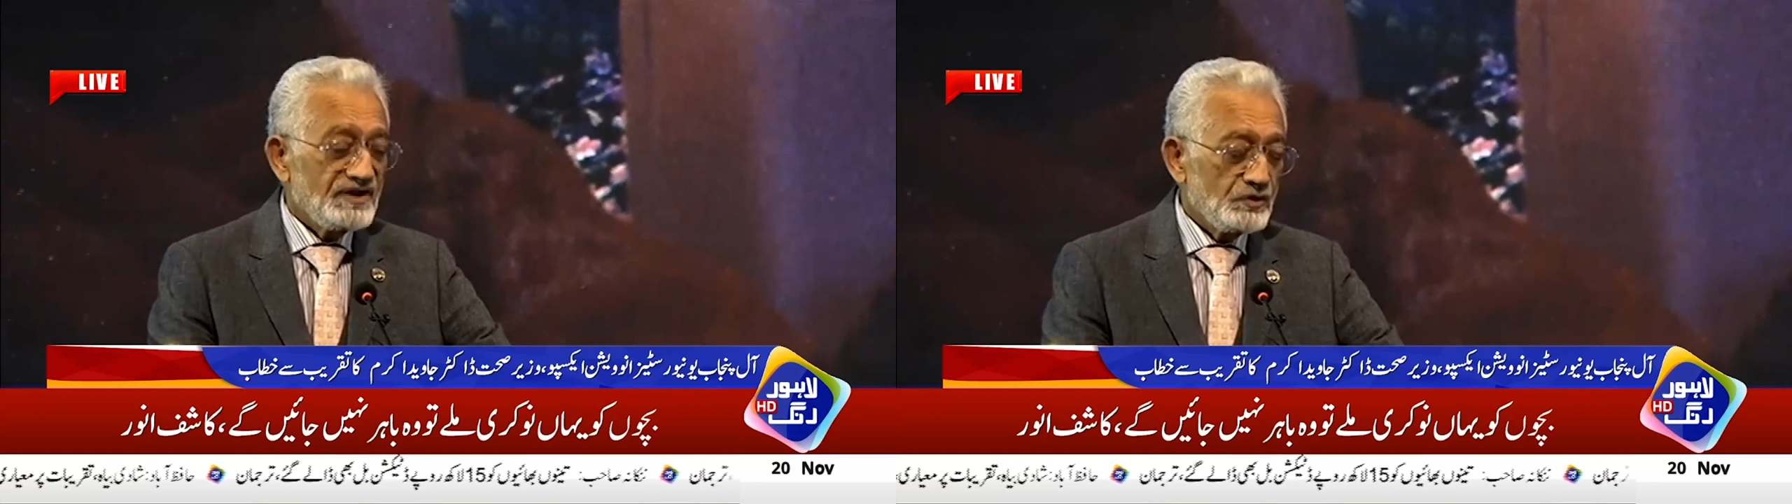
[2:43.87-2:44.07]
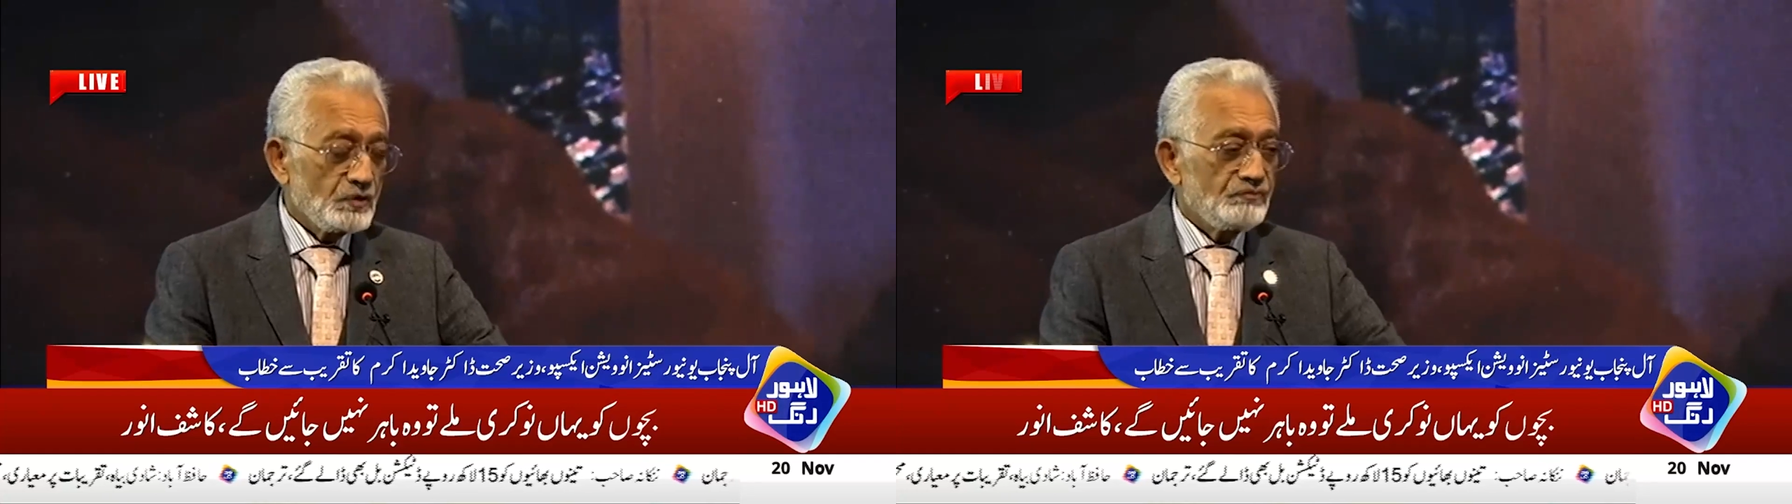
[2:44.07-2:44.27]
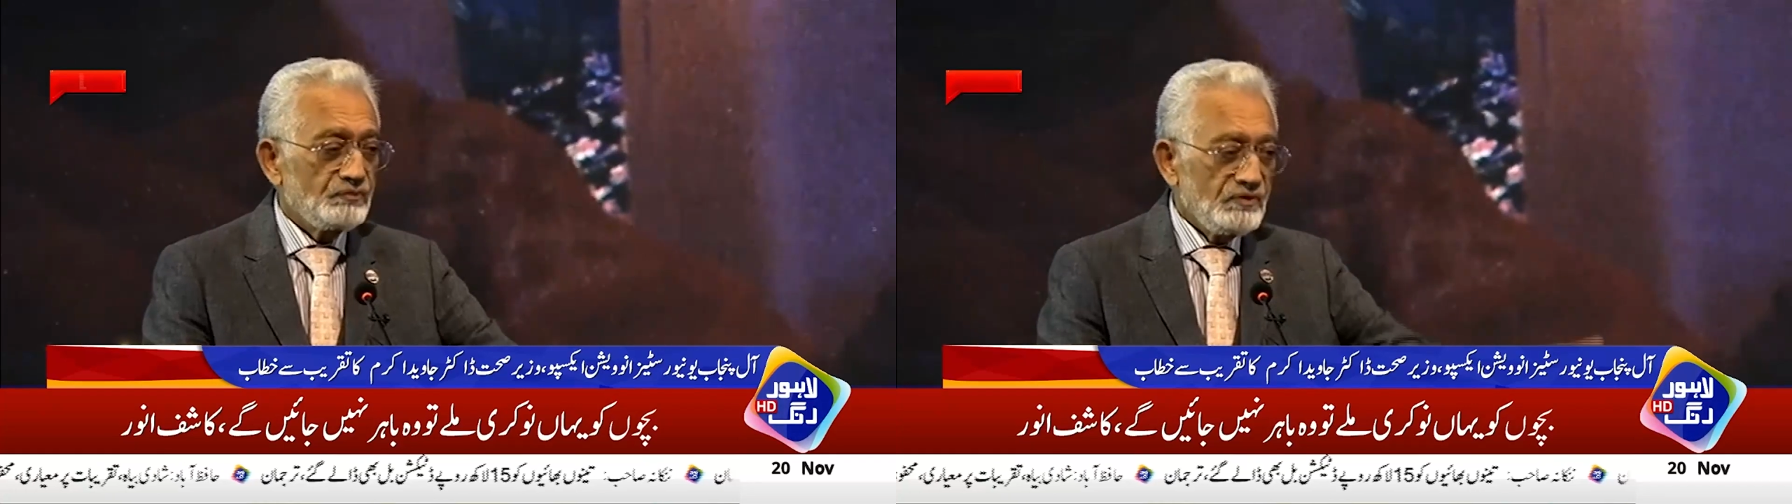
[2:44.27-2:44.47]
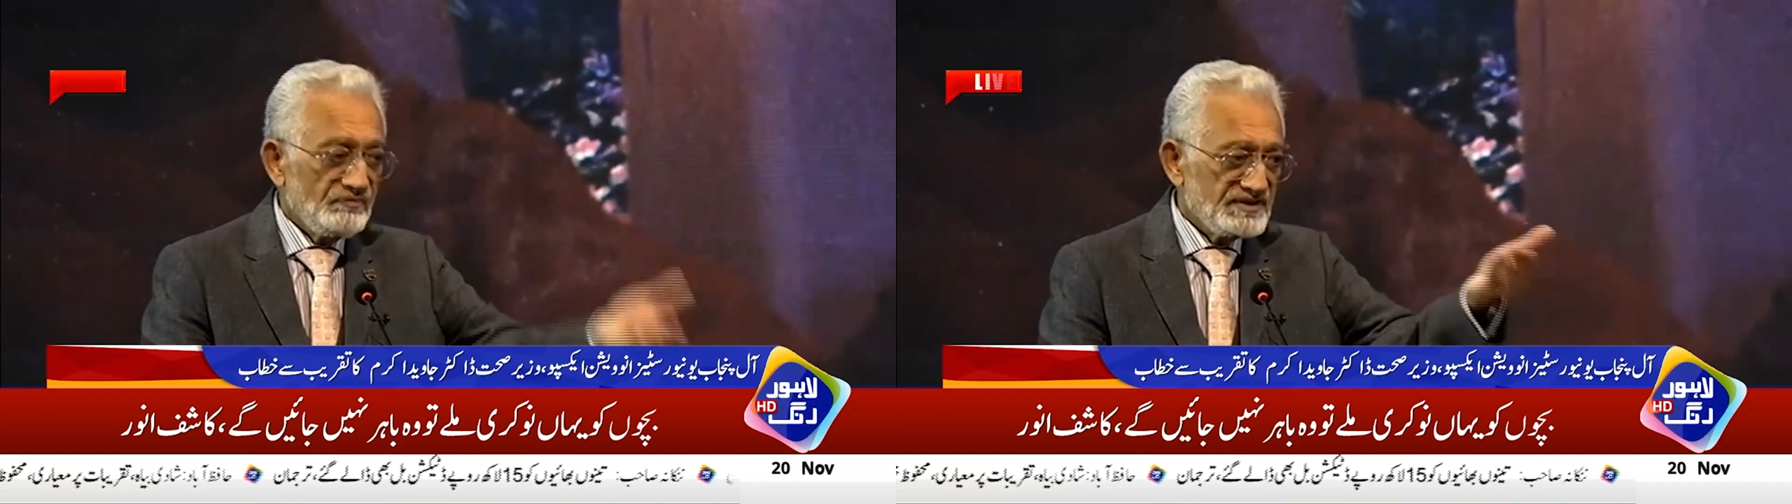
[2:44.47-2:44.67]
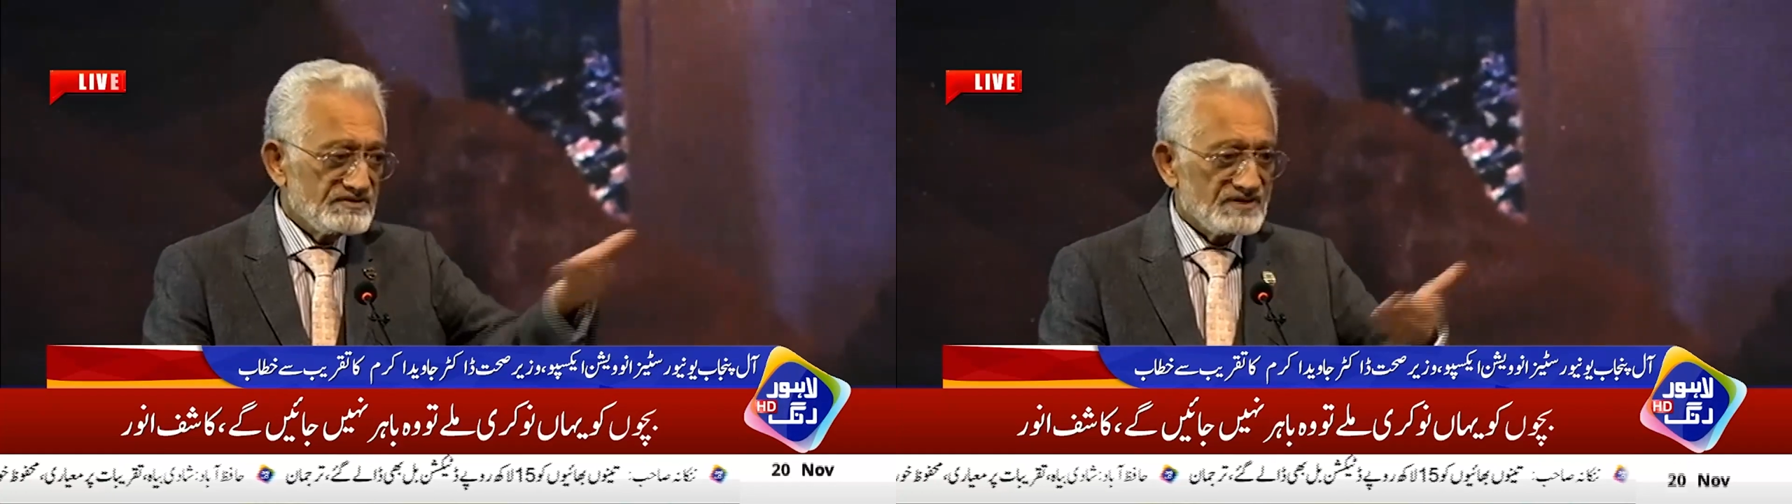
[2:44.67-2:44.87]
hopeful
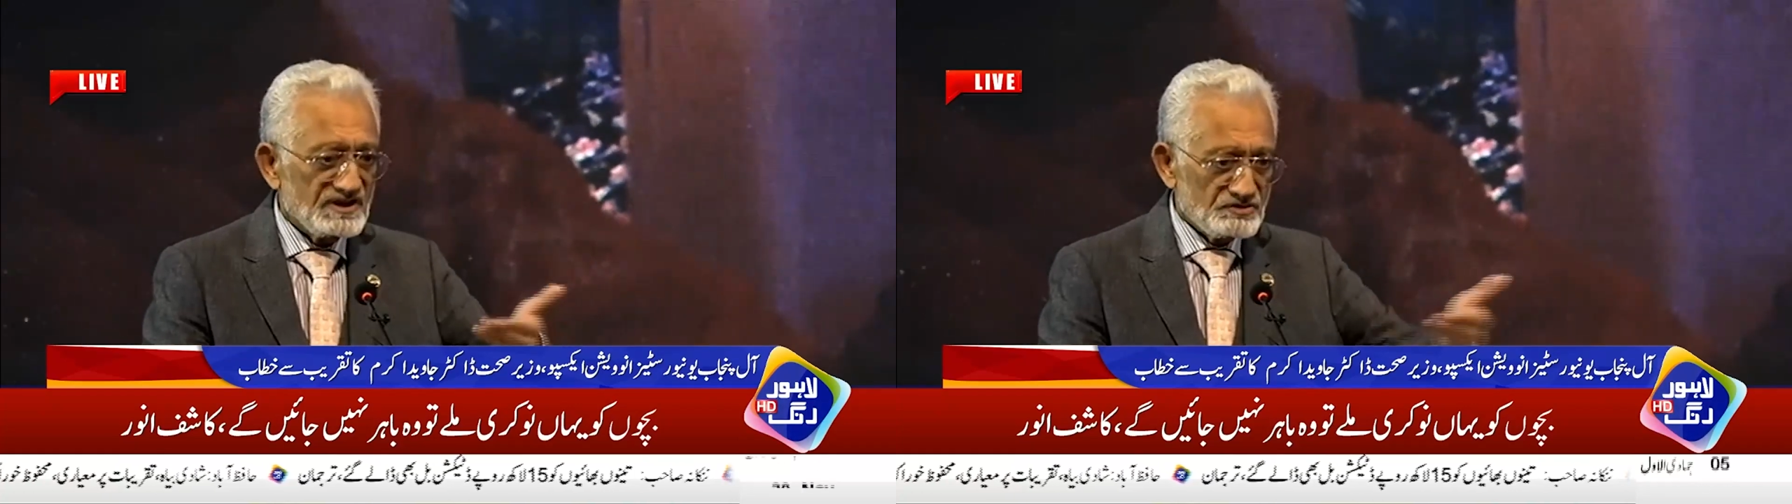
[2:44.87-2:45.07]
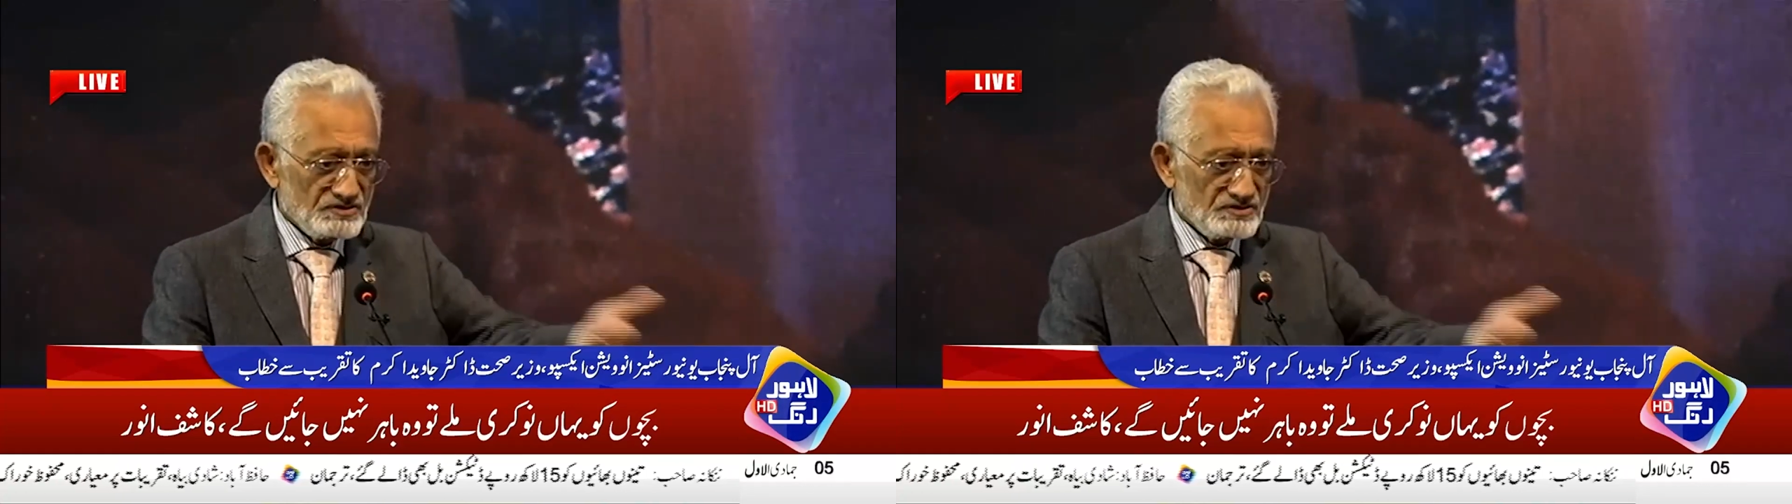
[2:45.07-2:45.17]
with such